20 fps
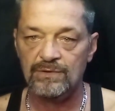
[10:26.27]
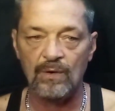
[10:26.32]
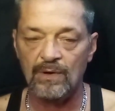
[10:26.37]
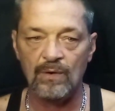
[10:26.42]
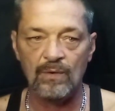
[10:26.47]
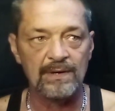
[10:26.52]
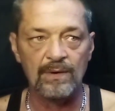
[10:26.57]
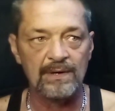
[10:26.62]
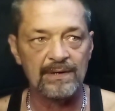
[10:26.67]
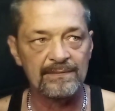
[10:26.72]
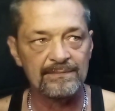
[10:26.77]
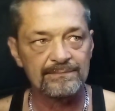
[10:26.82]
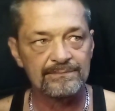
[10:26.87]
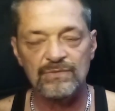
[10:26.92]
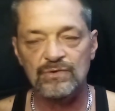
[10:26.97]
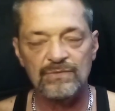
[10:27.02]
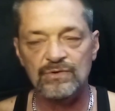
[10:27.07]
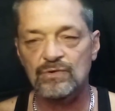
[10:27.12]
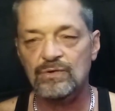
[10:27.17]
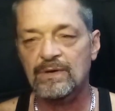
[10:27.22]
you know, uh,
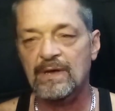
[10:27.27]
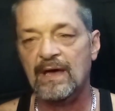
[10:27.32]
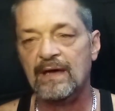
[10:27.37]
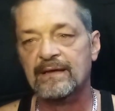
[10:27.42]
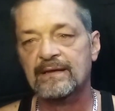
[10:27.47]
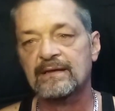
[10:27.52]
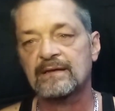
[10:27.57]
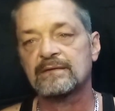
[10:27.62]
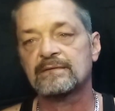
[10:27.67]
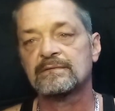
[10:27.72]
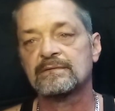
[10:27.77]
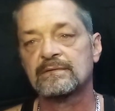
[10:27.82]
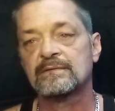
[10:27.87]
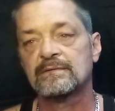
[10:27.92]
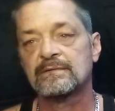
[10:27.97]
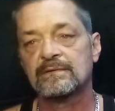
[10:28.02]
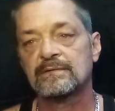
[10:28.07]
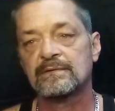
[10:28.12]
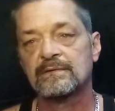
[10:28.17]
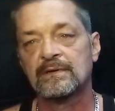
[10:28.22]
you got to get
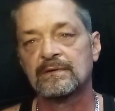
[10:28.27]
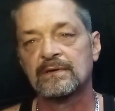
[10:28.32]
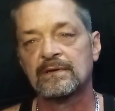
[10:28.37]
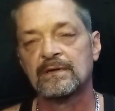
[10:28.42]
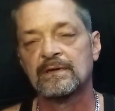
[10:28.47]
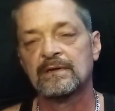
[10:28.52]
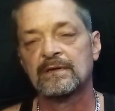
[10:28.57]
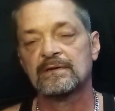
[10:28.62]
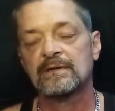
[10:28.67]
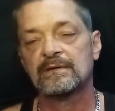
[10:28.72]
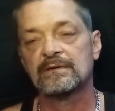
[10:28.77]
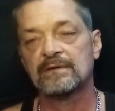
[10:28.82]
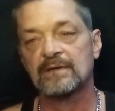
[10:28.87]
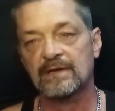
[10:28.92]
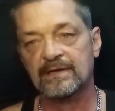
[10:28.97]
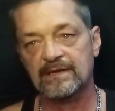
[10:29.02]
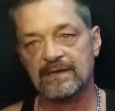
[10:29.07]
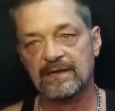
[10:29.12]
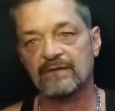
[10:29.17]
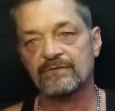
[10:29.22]

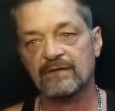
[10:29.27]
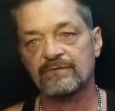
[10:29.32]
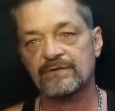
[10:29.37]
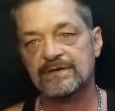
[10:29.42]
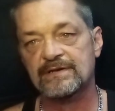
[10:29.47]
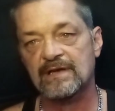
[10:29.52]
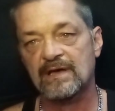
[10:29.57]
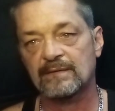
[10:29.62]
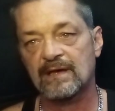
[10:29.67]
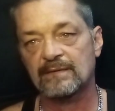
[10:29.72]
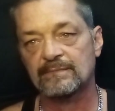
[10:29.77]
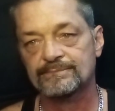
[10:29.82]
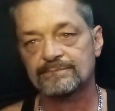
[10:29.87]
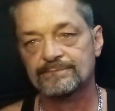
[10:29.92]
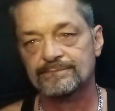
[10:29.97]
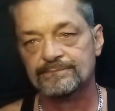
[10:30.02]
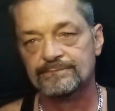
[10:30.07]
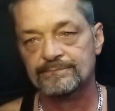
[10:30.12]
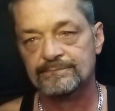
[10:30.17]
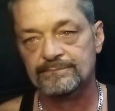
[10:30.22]
lucky every
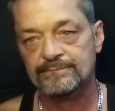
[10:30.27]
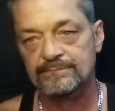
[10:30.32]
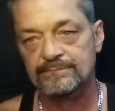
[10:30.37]
time.